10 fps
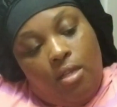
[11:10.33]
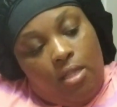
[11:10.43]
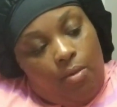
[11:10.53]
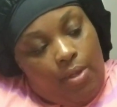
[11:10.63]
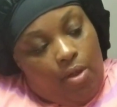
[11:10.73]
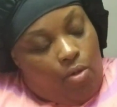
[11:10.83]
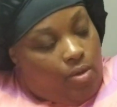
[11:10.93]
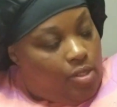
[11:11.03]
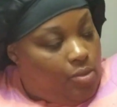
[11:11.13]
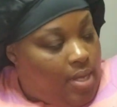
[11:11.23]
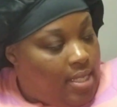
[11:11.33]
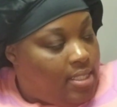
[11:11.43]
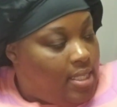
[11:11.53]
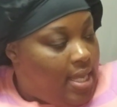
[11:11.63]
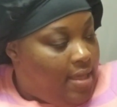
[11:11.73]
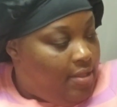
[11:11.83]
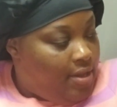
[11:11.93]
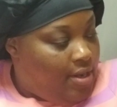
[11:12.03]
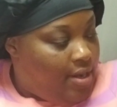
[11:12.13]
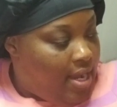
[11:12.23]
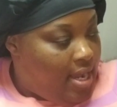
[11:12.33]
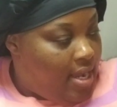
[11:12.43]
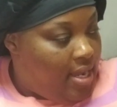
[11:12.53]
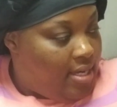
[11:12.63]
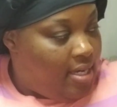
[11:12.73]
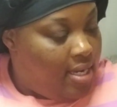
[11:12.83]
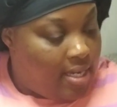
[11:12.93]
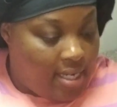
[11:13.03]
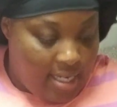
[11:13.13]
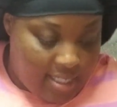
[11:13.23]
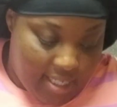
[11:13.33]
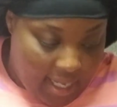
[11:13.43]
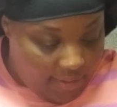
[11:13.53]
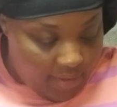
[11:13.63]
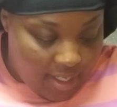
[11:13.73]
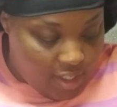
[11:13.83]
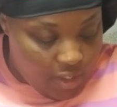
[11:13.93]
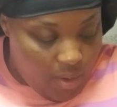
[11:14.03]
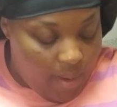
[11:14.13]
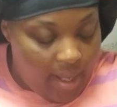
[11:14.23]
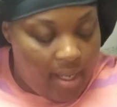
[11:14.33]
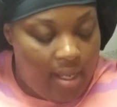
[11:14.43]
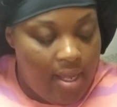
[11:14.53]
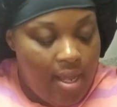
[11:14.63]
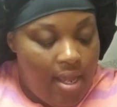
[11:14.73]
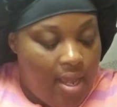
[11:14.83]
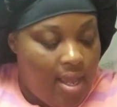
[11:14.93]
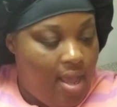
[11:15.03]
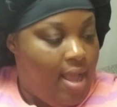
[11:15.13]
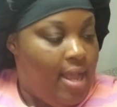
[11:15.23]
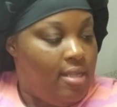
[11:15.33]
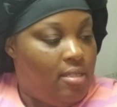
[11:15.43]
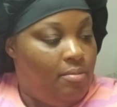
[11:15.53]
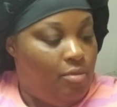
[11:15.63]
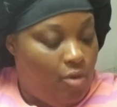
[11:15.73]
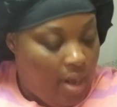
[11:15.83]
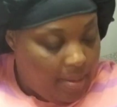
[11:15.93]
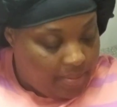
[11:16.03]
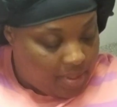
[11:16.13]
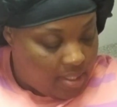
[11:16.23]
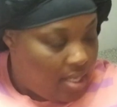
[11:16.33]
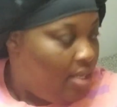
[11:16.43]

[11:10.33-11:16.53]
that we are going to cut together and eat together and enjoy. I got some grapes.